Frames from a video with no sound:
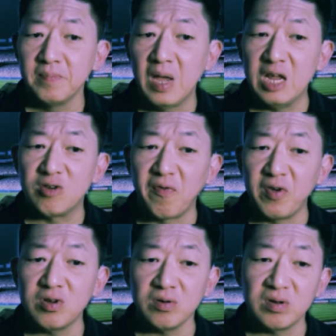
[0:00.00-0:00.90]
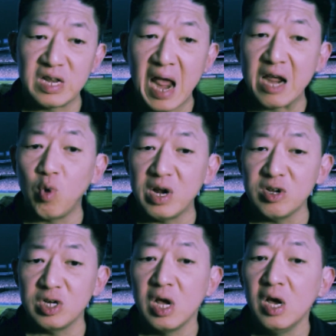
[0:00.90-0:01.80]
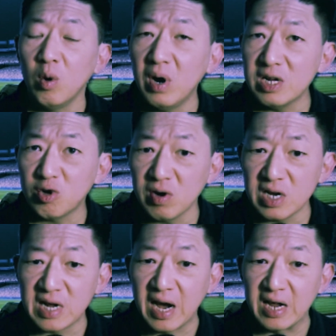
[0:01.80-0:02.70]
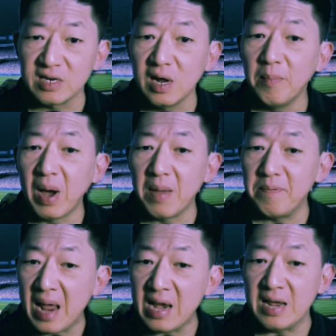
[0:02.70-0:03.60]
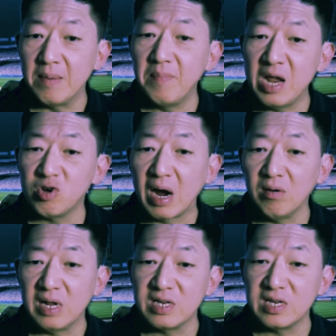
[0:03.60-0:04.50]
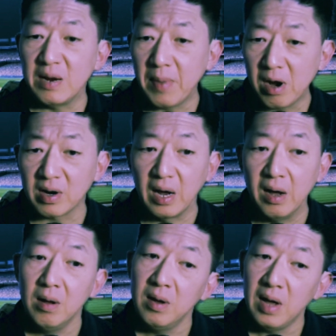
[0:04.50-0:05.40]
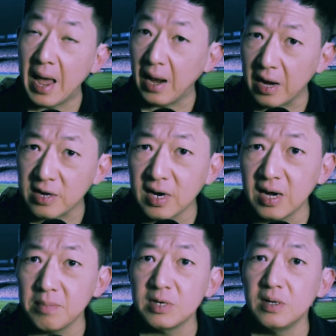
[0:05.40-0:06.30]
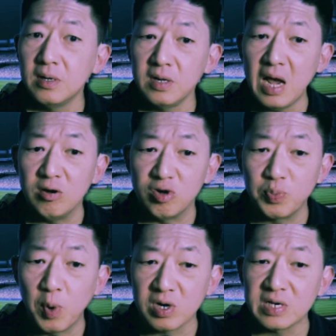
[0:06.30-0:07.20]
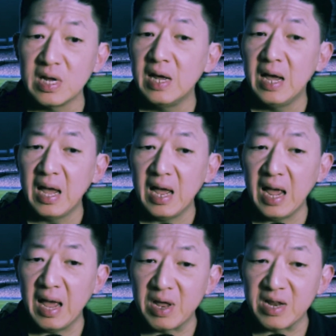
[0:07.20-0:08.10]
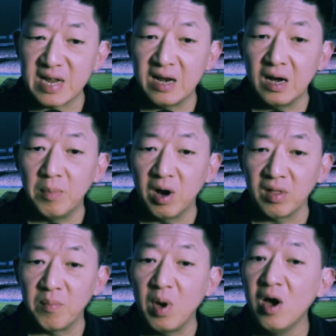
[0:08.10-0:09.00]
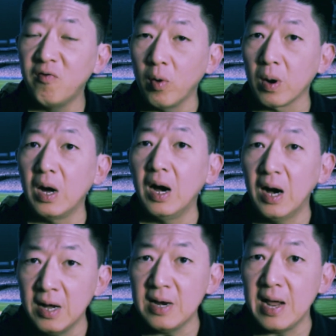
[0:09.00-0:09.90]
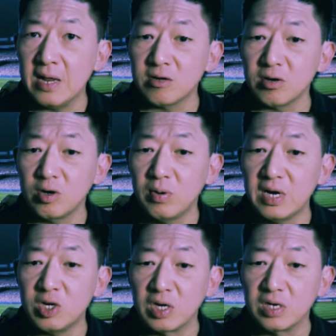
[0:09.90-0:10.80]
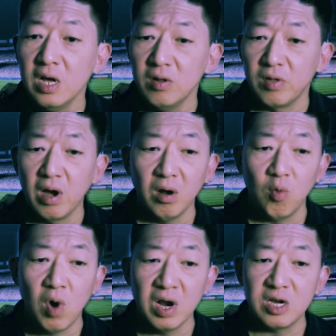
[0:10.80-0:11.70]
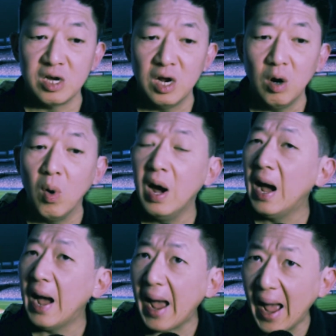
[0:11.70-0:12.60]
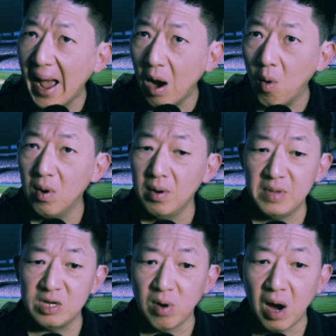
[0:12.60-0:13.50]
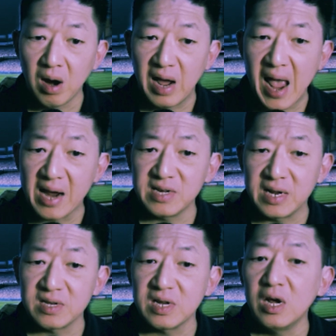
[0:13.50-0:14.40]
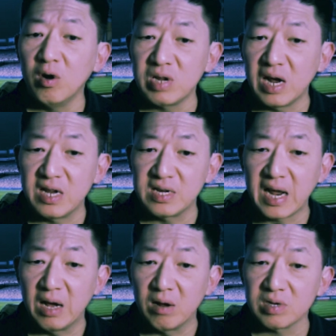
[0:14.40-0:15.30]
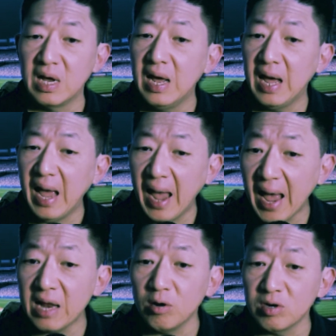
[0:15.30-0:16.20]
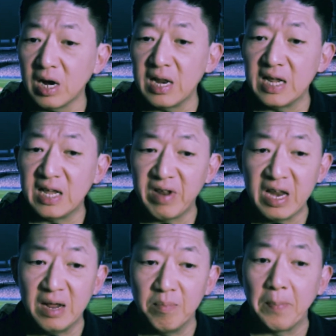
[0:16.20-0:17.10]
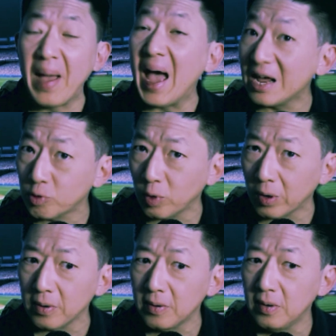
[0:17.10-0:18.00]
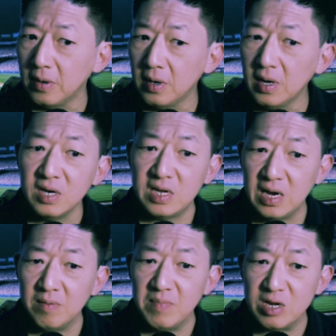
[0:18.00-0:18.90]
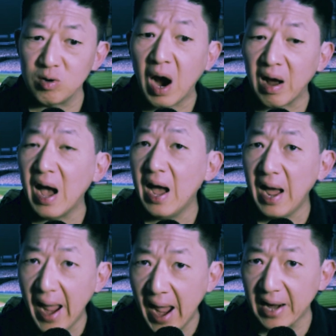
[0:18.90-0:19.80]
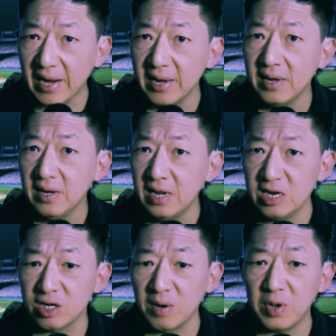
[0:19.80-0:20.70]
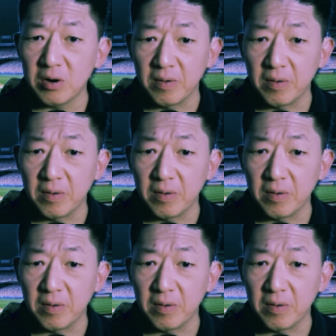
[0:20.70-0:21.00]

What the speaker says: His refusal to take questions was criticized by many major outlets in America, LA Times, Yahoo Sports, MSN among them, for unanswered questions. They all wanted to know how Mizuhara accessed OHTANI's accounts. Had OHTANI given him the password? Did Mizuhara hack his computer?